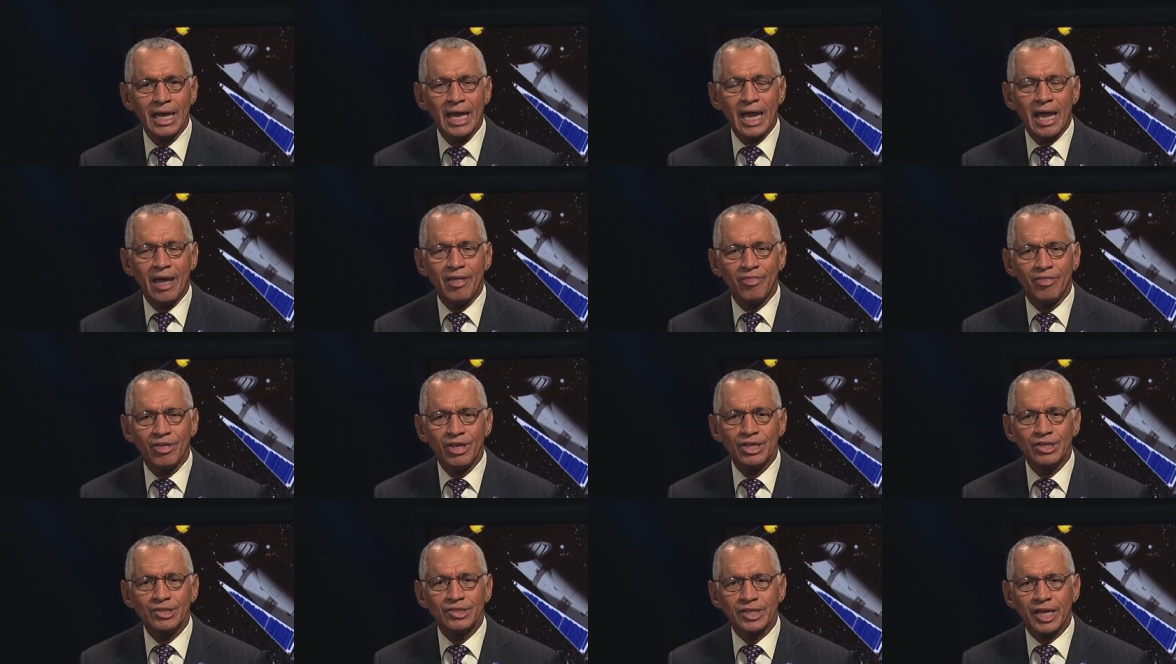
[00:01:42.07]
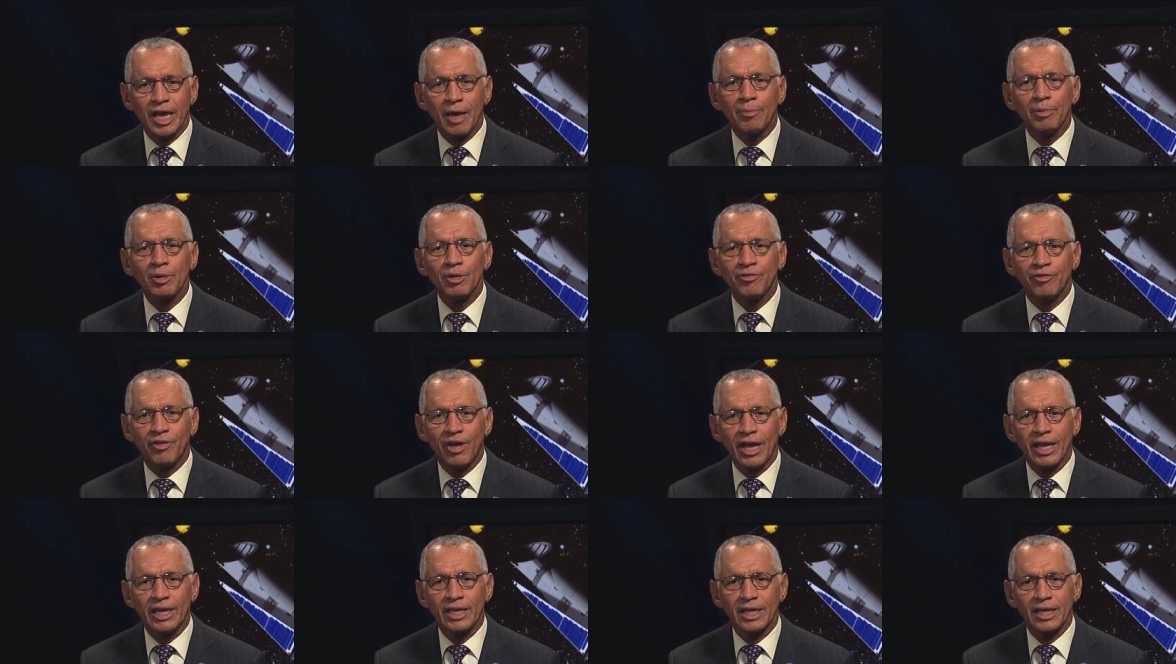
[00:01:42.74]
And these Kepler
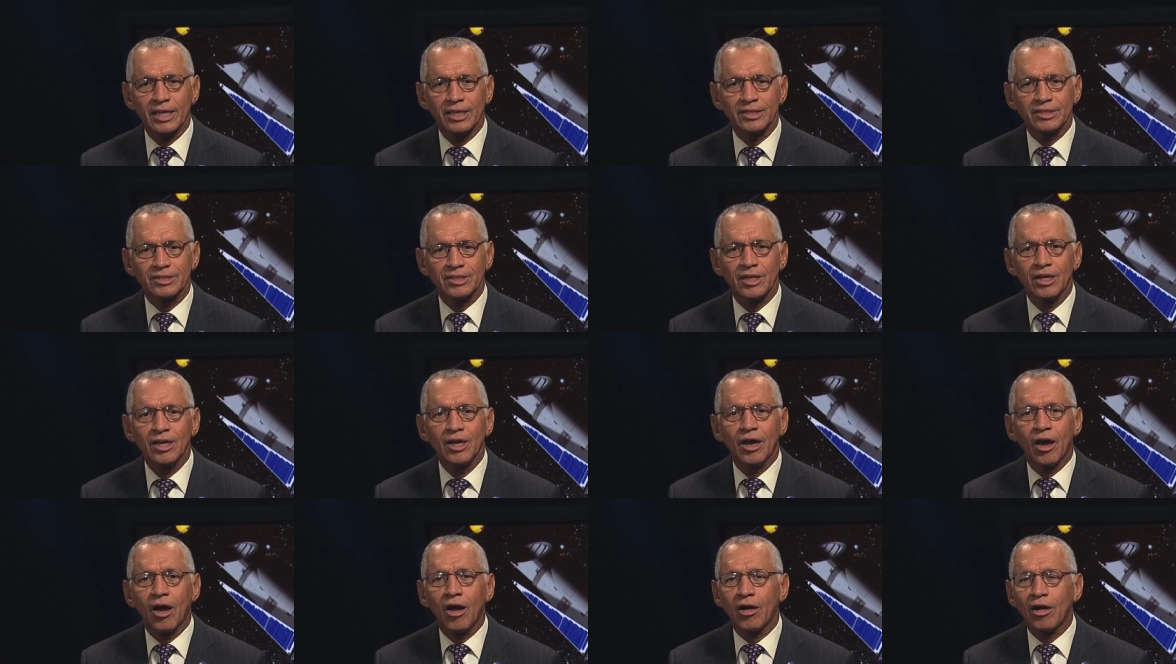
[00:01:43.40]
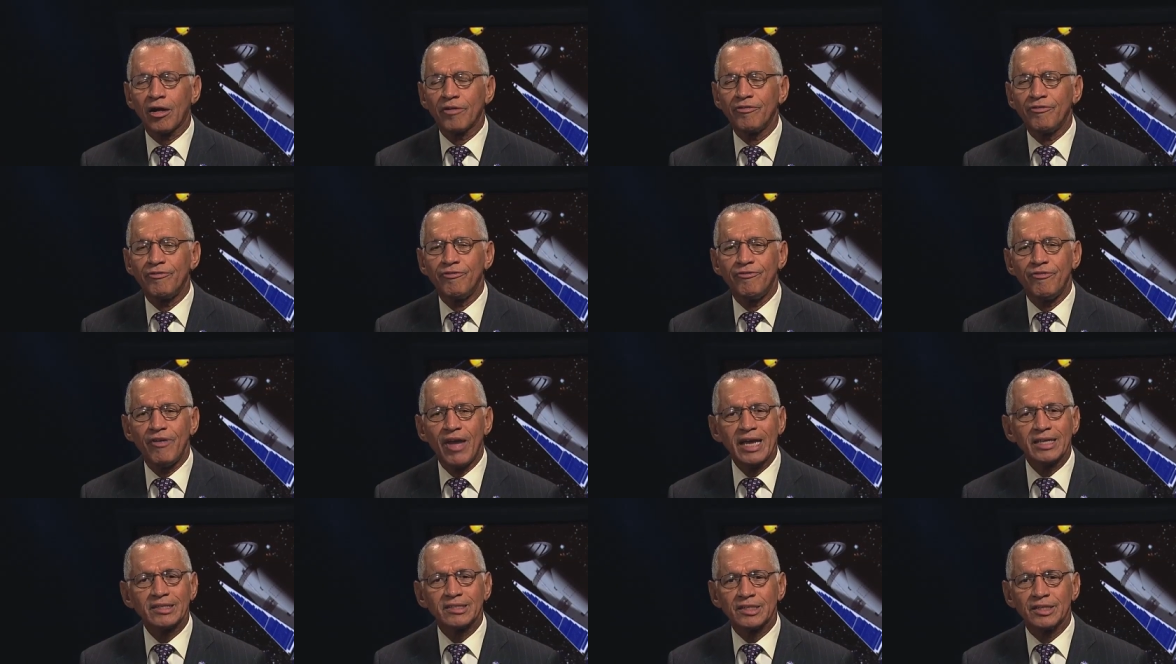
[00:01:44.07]
findings are a
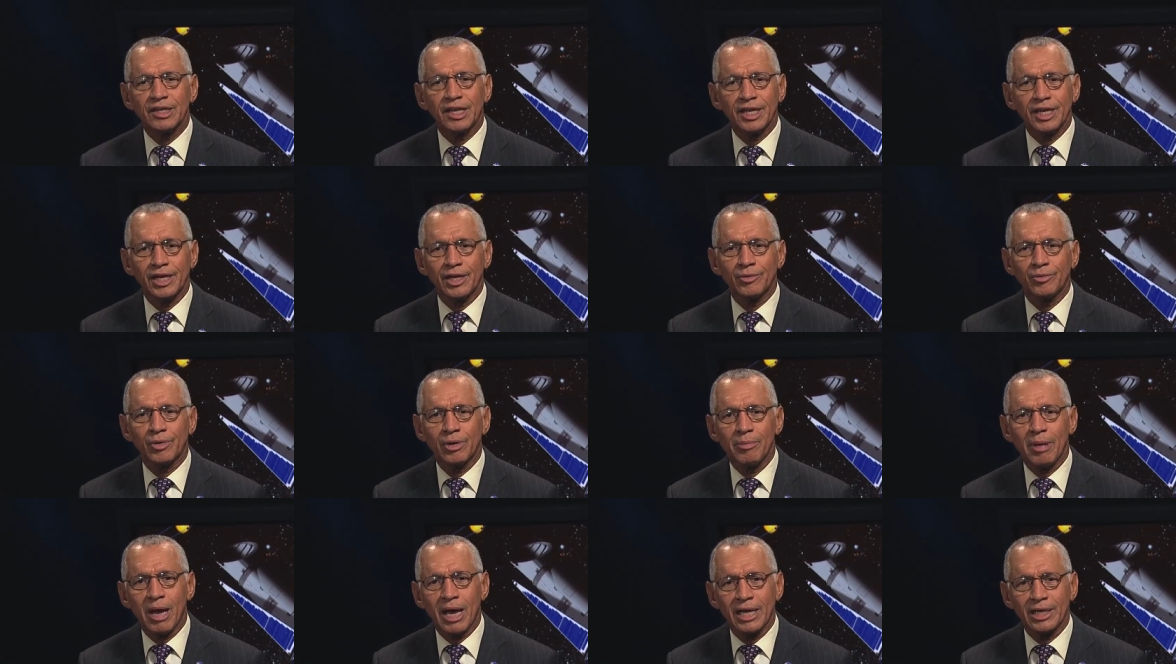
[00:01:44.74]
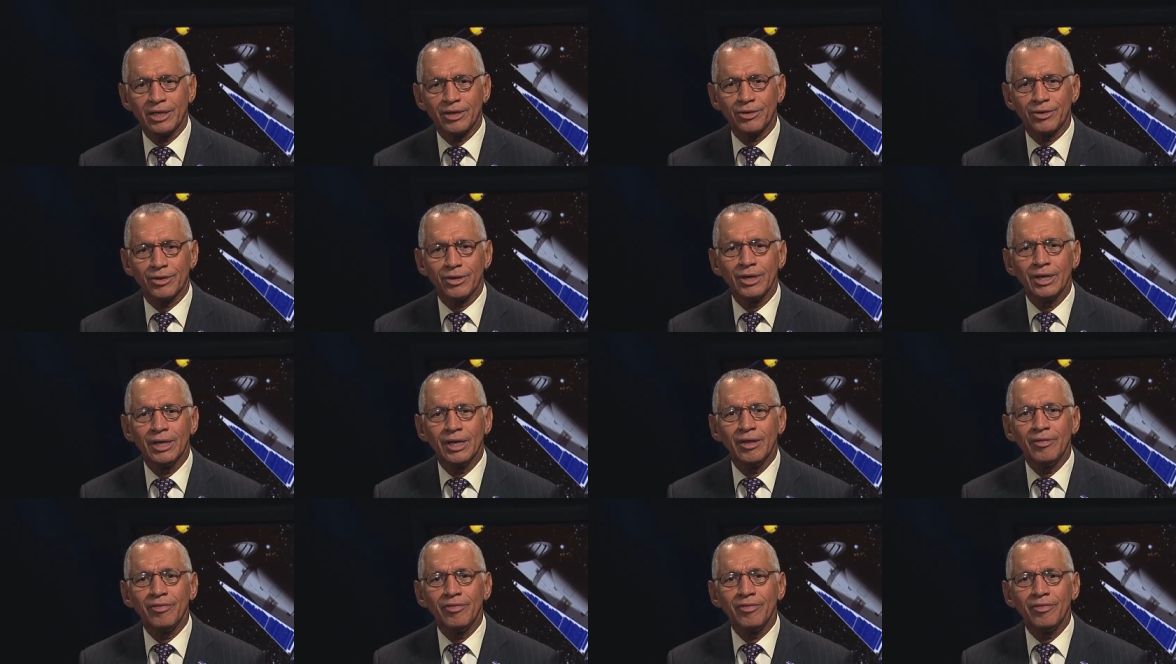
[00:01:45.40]
fascinating reminder